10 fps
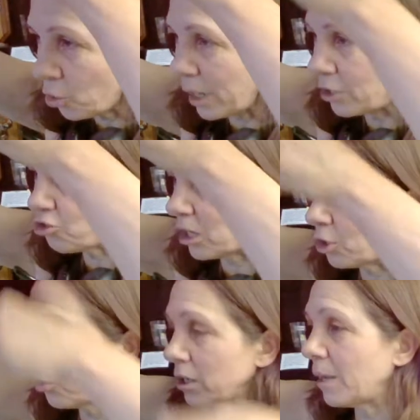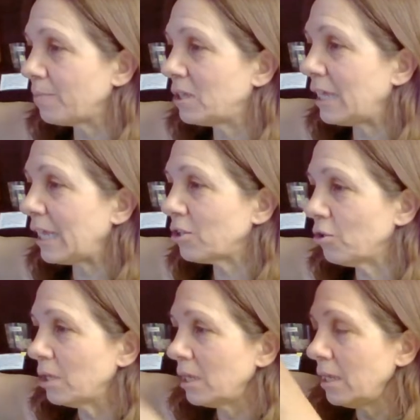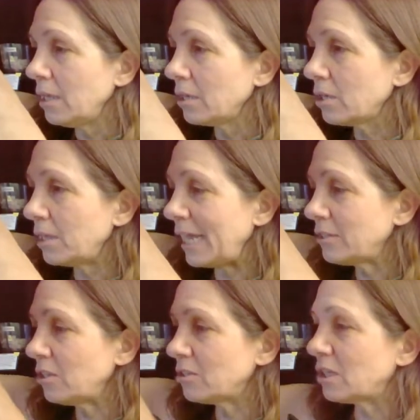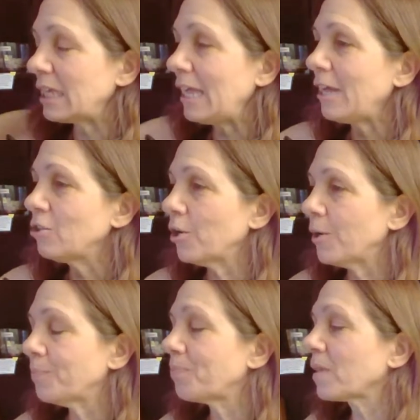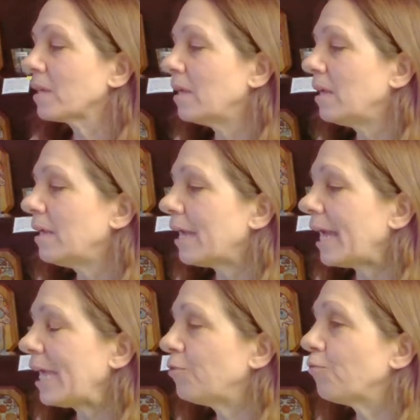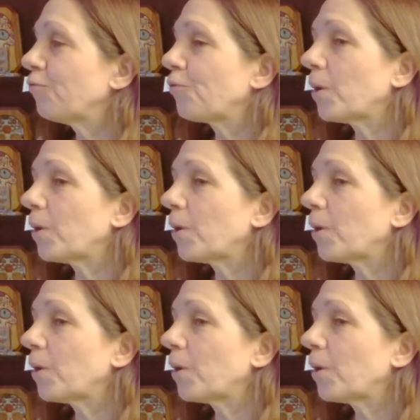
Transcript: crown chakra come together. Connect it together. And for